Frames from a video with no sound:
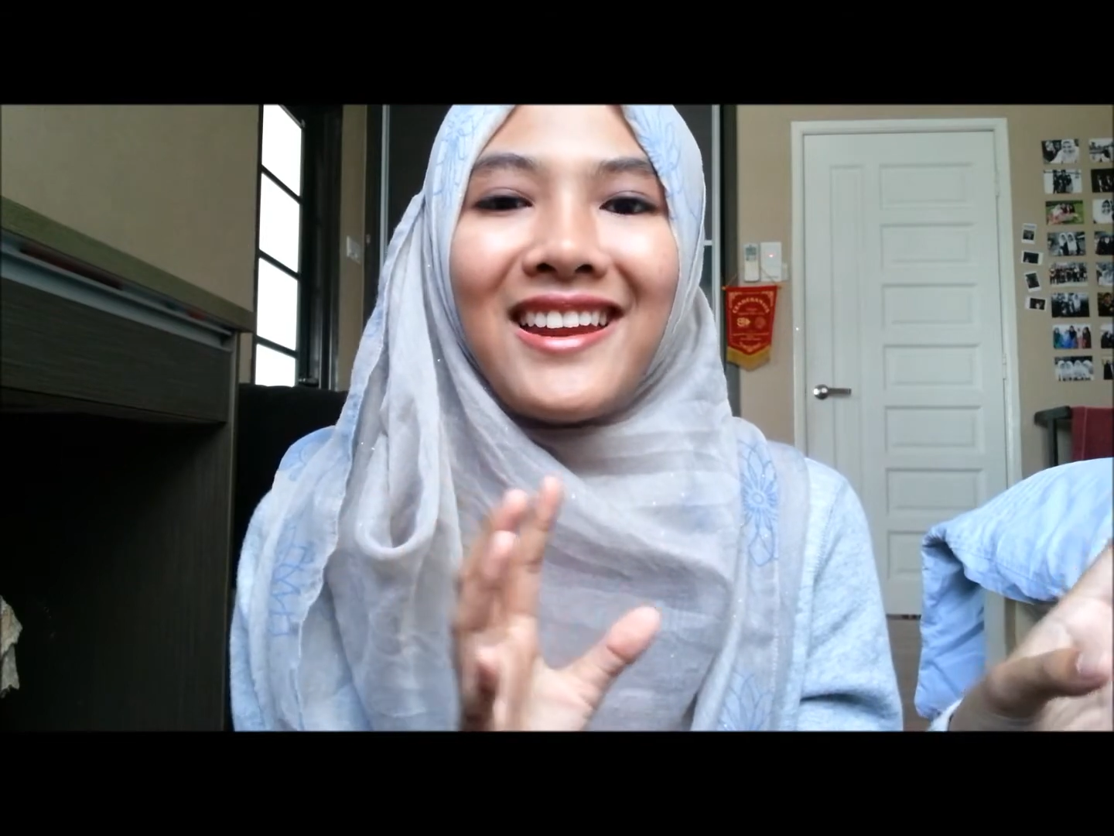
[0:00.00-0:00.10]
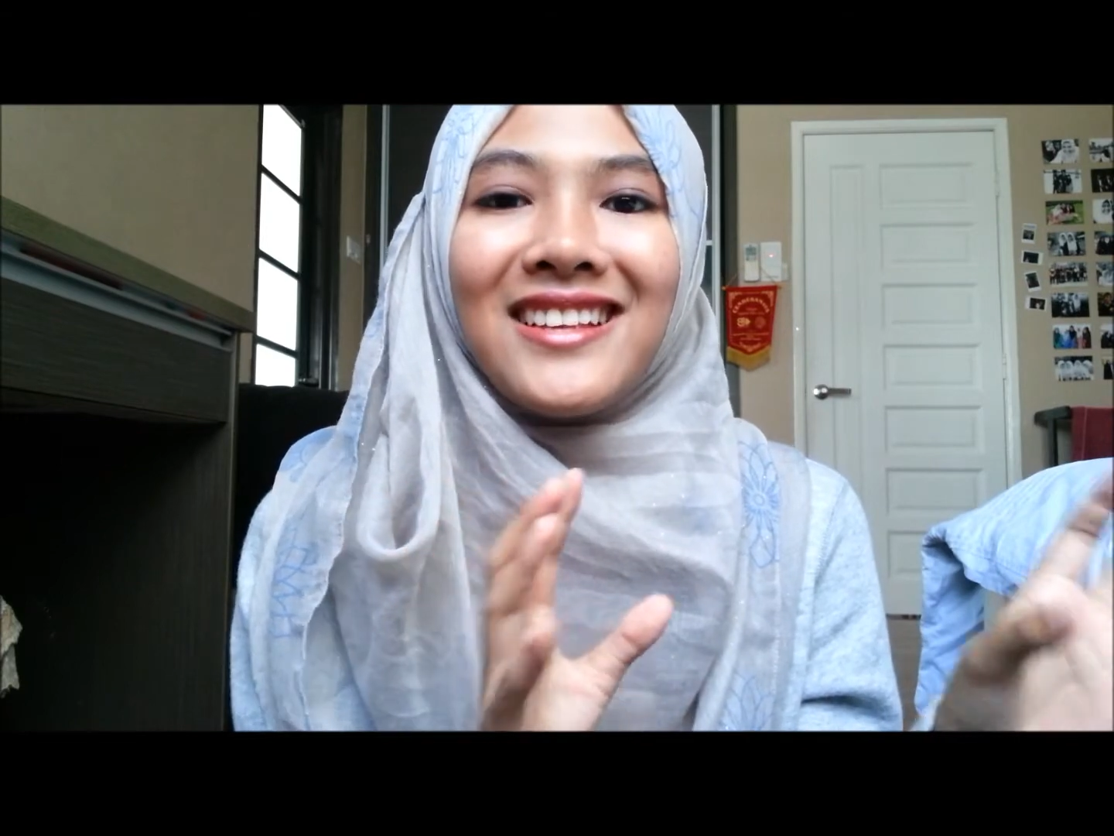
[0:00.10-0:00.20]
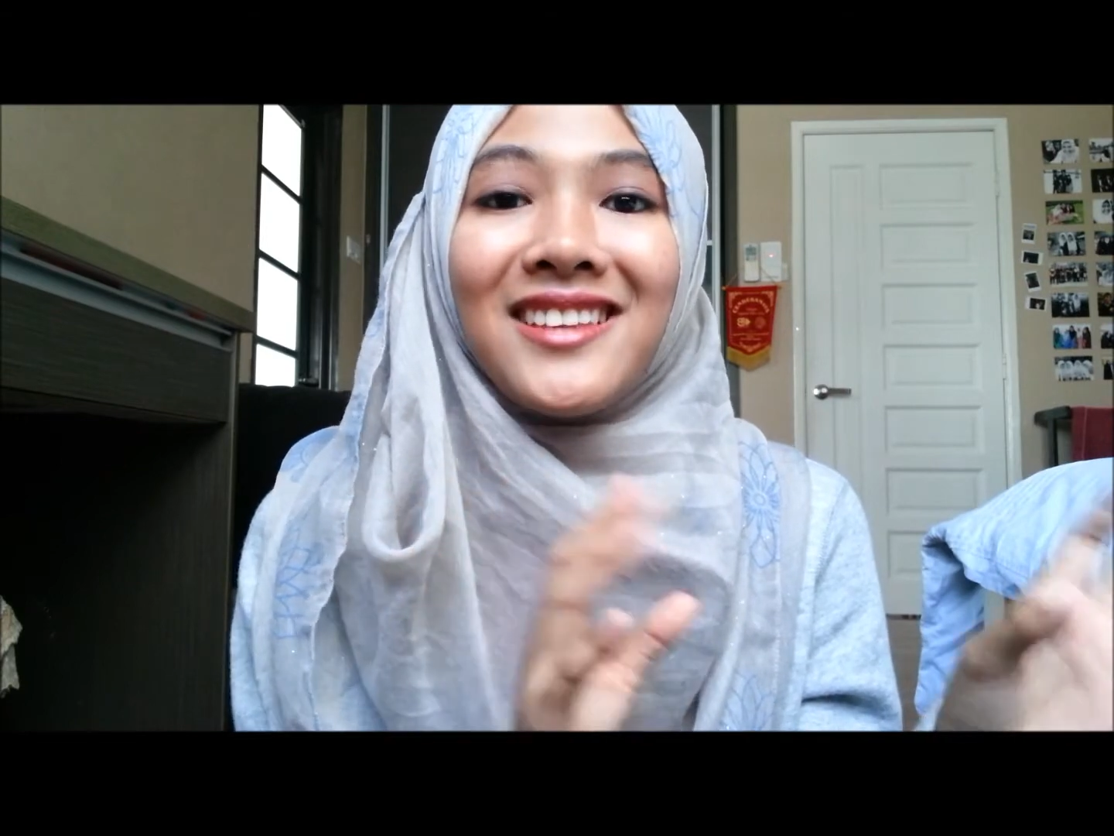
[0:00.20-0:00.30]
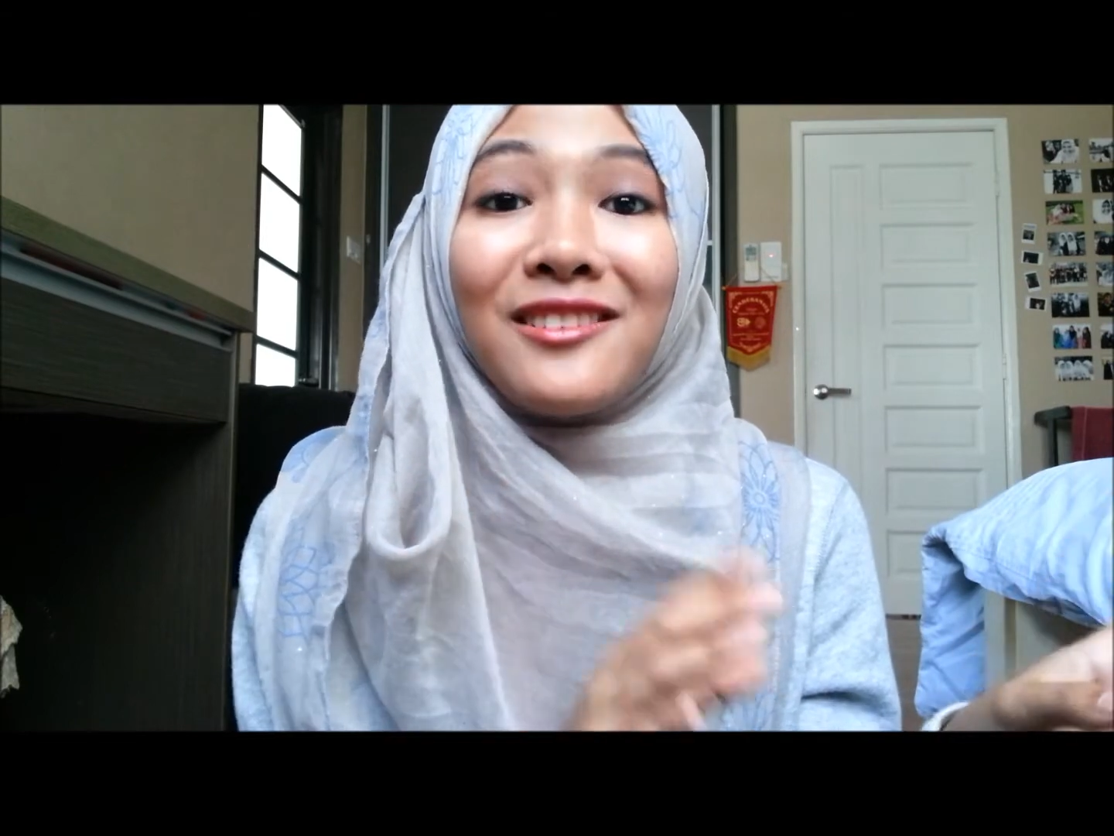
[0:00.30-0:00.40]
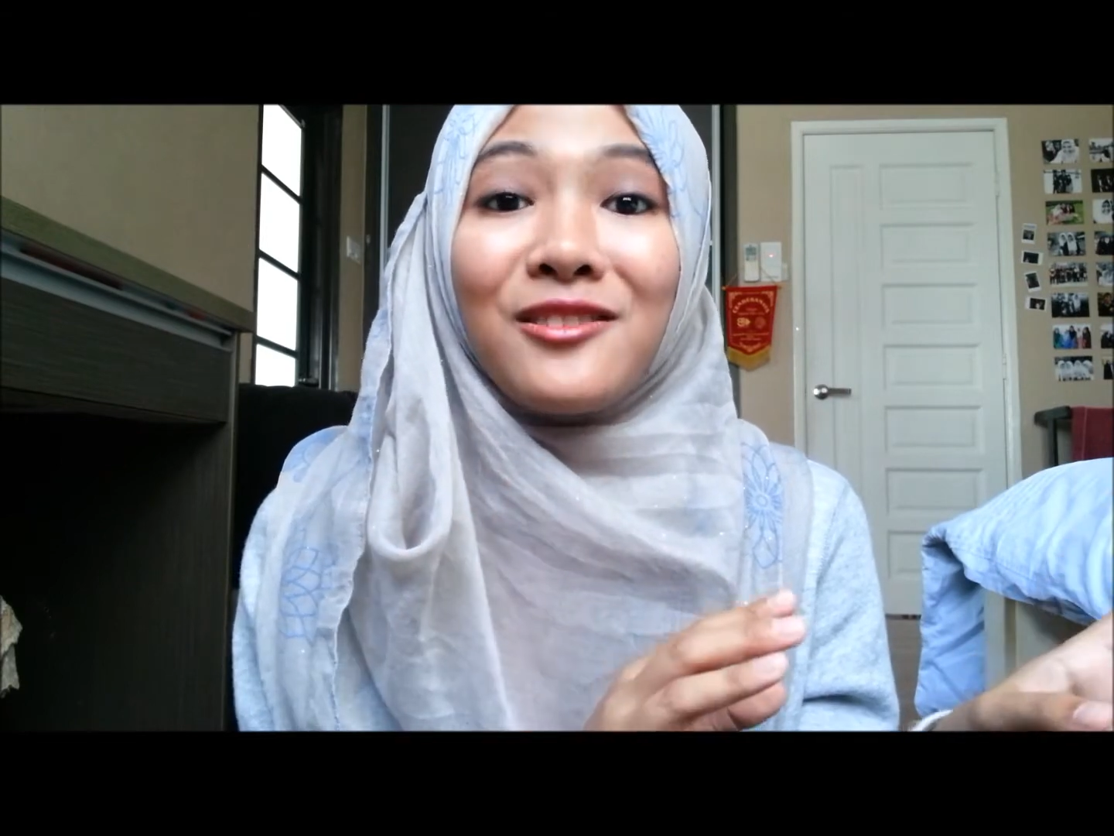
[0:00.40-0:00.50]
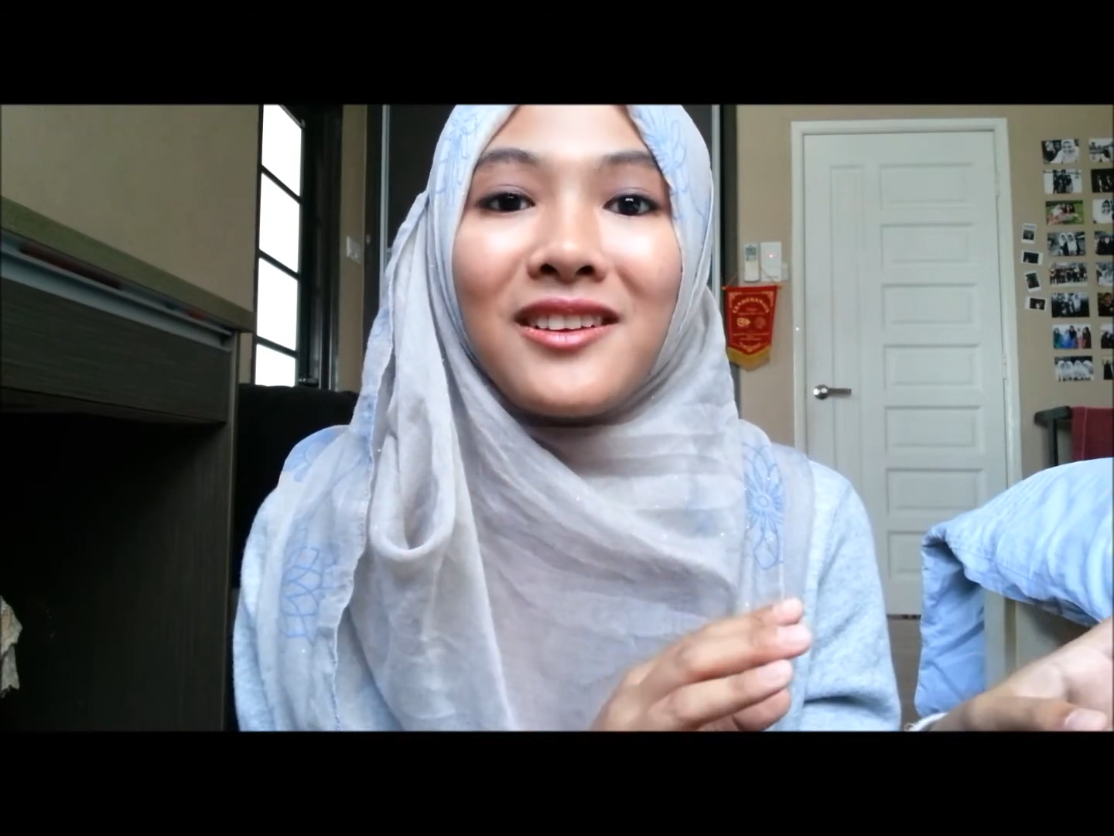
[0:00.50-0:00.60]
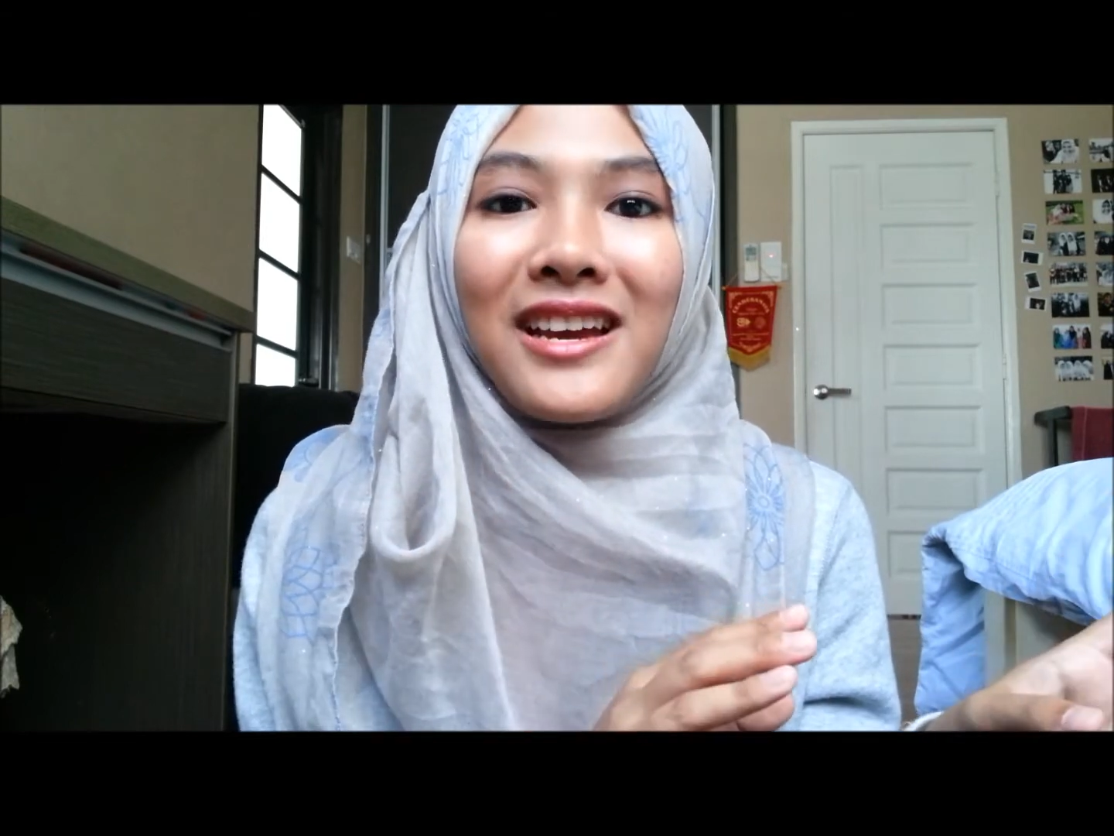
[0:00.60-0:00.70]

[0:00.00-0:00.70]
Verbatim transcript: and I started